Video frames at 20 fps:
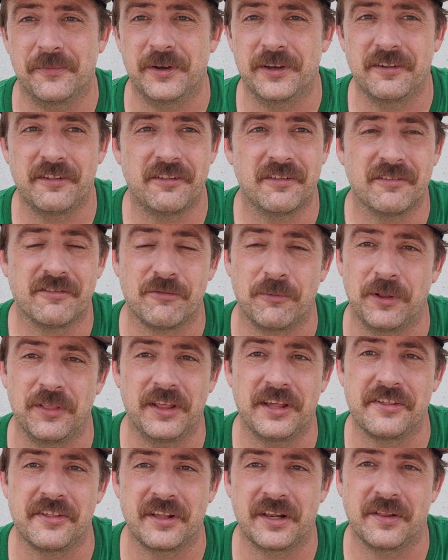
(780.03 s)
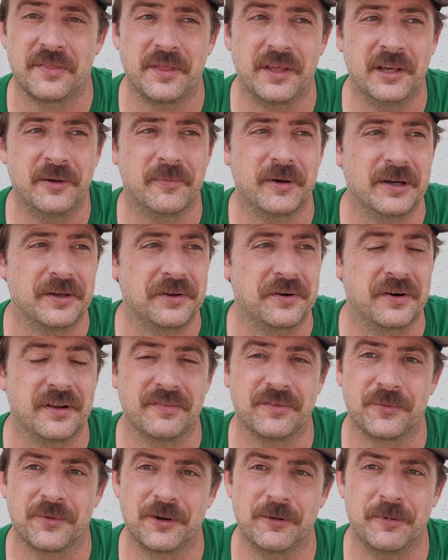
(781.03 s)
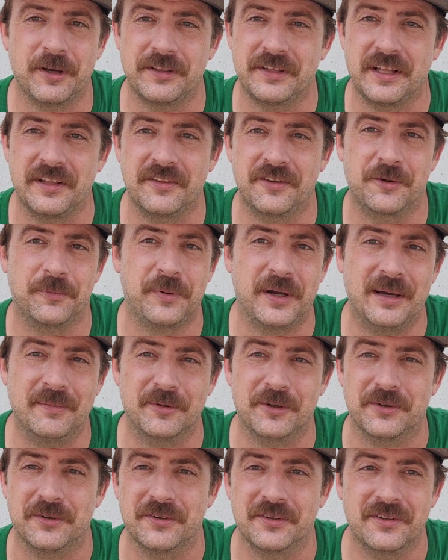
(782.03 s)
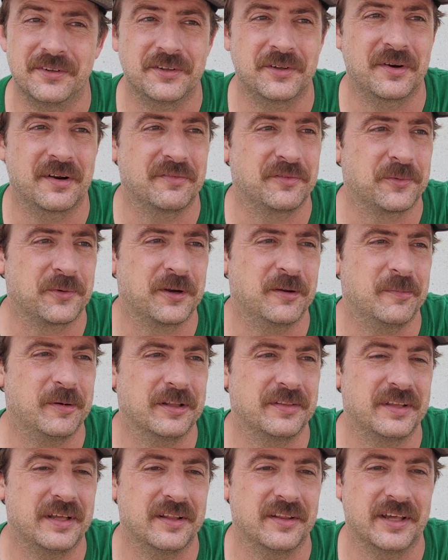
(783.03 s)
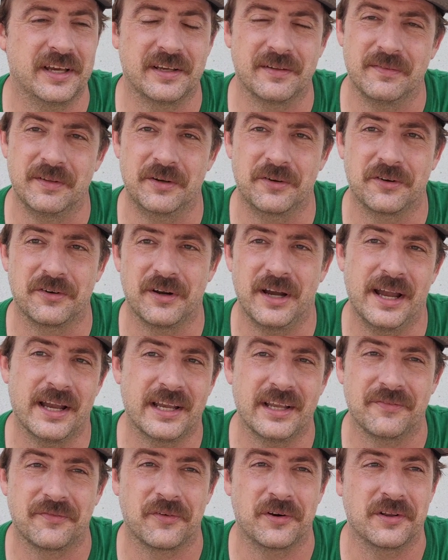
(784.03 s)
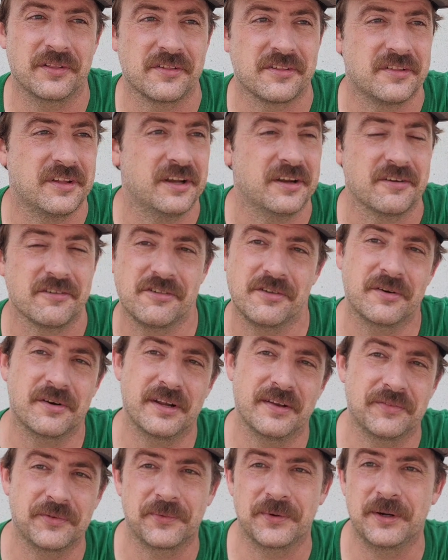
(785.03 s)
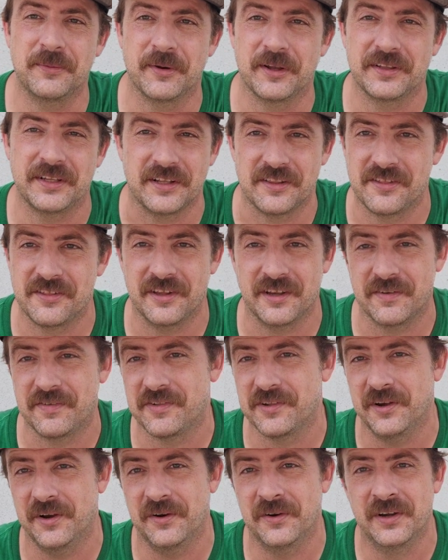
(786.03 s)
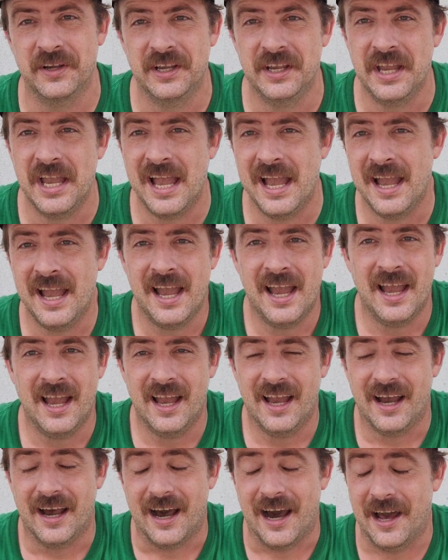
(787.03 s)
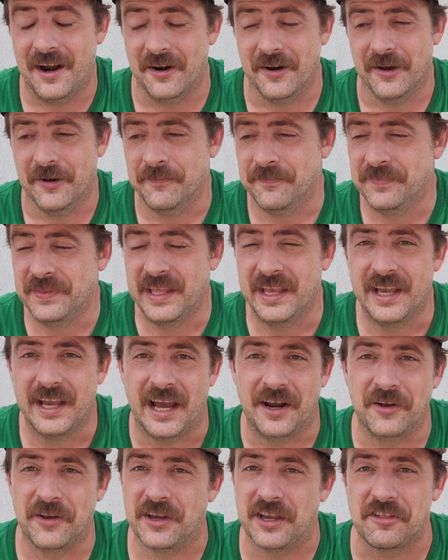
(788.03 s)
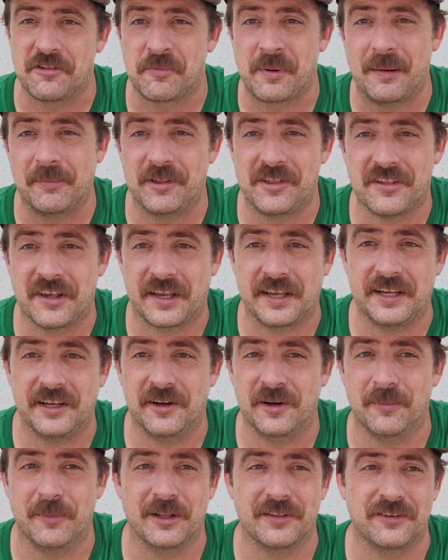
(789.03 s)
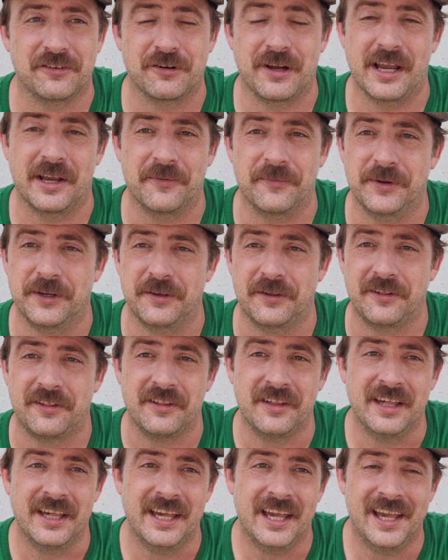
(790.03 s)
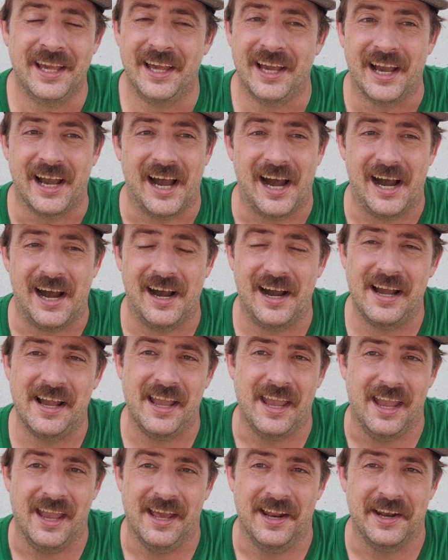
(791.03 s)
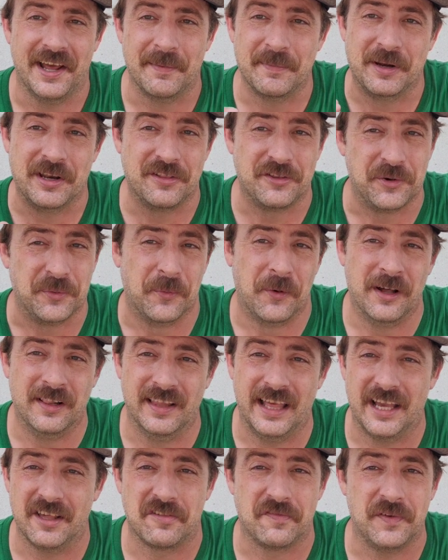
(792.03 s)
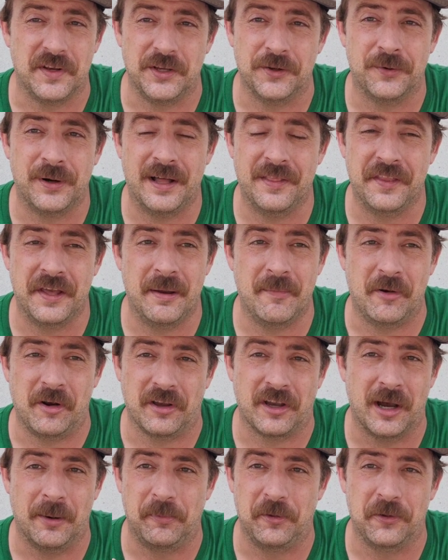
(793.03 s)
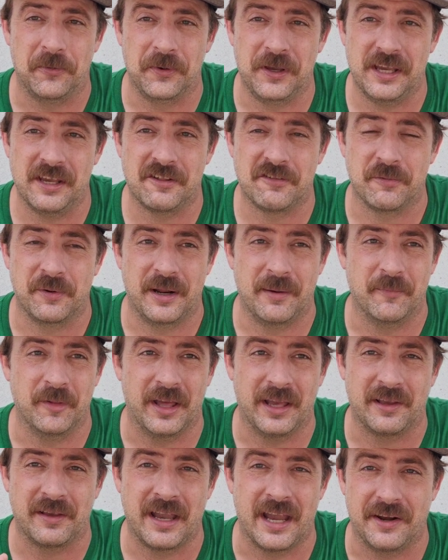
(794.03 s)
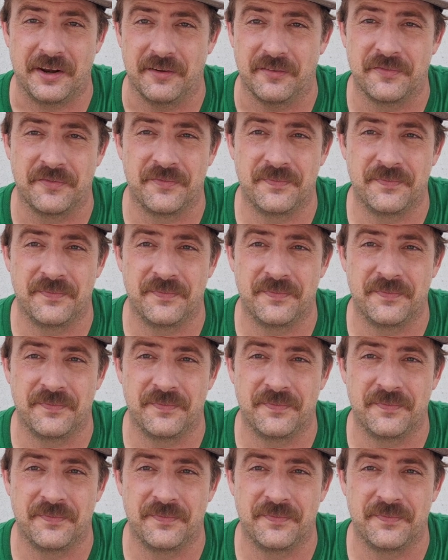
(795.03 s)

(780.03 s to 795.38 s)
wheels. It's one less thing to think about. You don't have to worry about that little pebble. You don't have to worry about that like little crack at front of the stairs. You don't have to worry about that stuff. So I don't know. I know you guys are probably sick of hearing about the dragon wheels, and I'm gonna do one last video on them in a couple of weeks when I'm like kind of